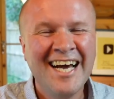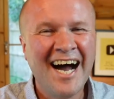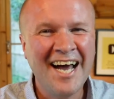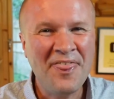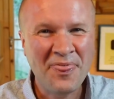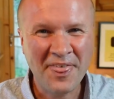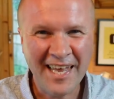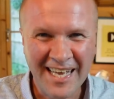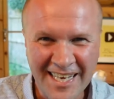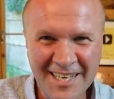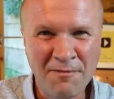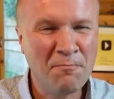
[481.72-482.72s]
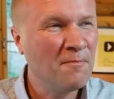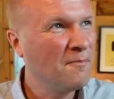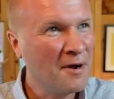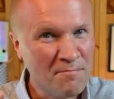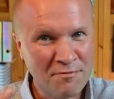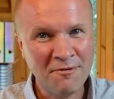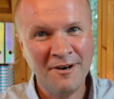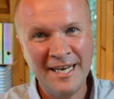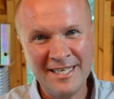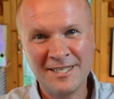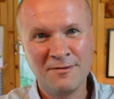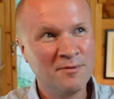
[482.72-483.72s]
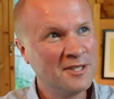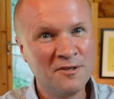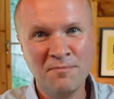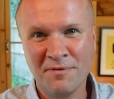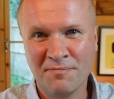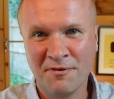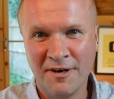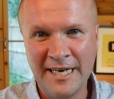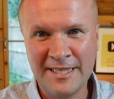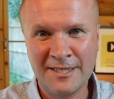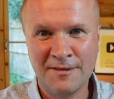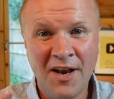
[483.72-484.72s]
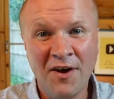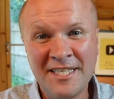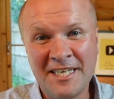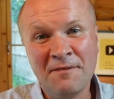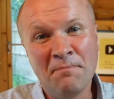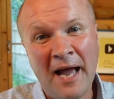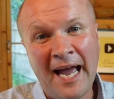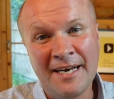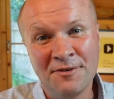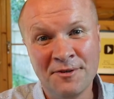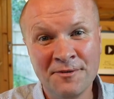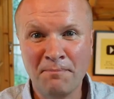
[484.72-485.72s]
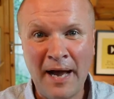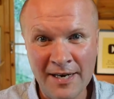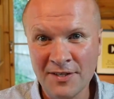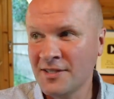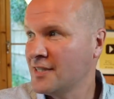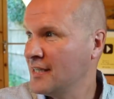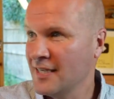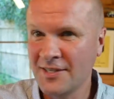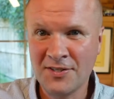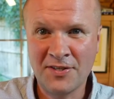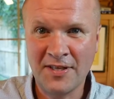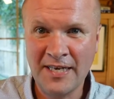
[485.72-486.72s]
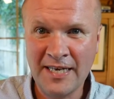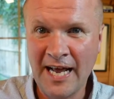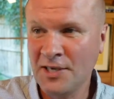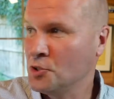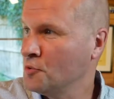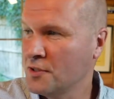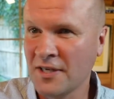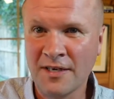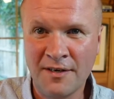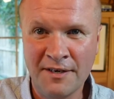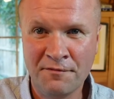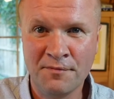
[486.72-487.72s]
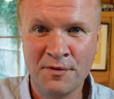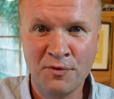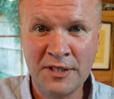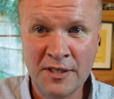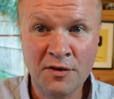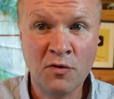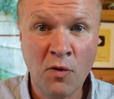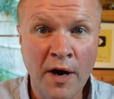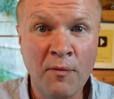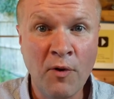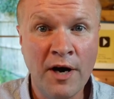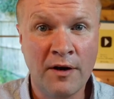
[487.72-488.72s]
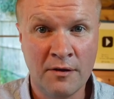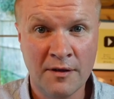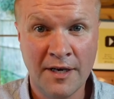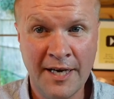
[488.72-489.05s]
I think my super bright lighting panel balances the natural sunlight from the window quite well.